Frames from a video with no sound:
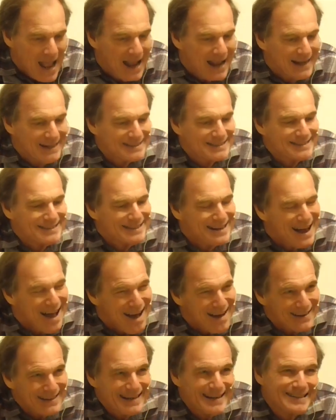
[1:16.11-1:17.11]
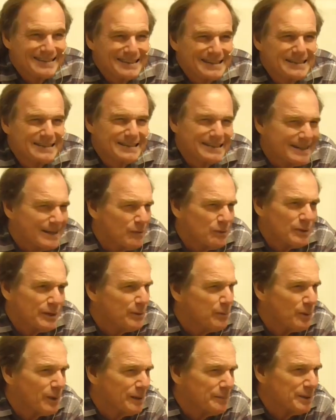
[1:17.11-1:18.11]
is not necessarily
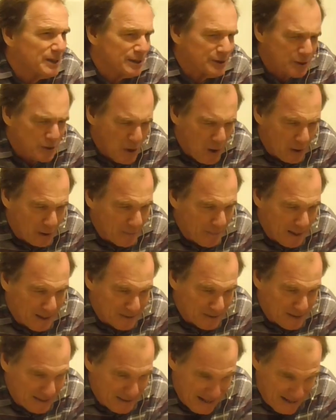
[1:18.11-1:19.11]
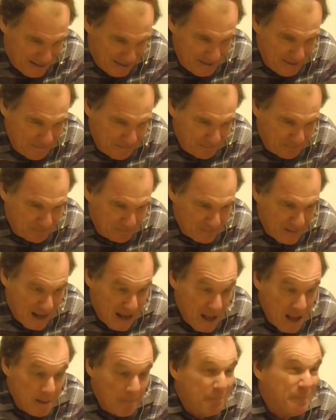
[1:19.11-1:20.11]
what I'm going to talk about today,
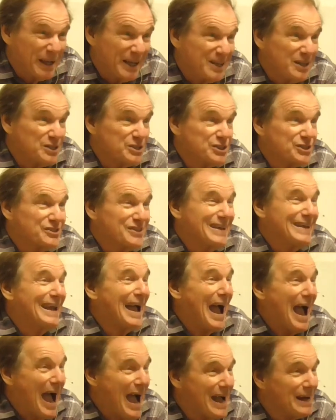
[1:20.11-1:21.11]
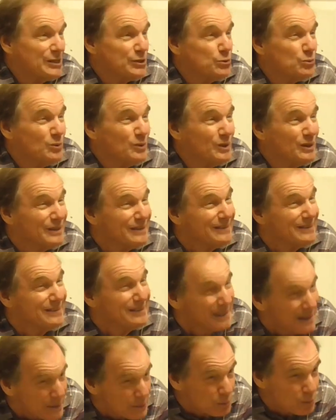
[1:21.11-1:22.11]
because the actual
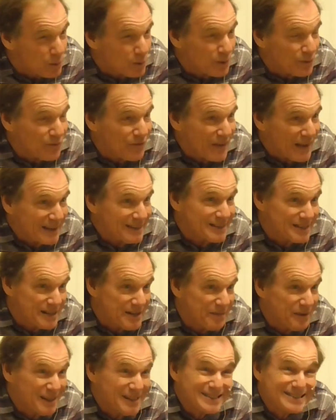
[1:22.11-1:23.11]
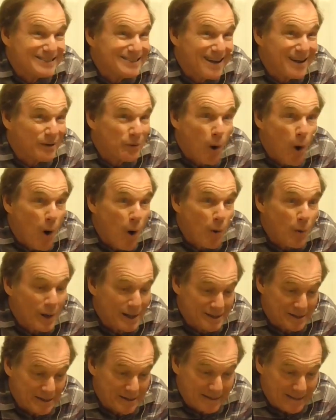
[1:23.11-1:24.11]
literal Thanksgiving is not
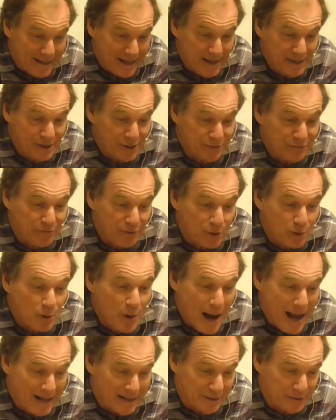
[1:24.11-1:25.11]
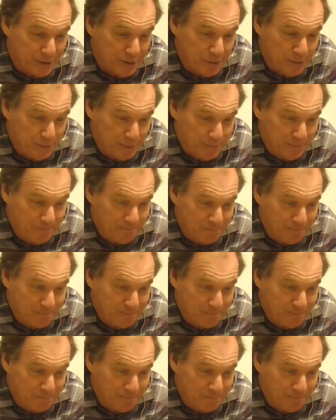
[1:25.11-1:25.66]
always an occasion for gratitude.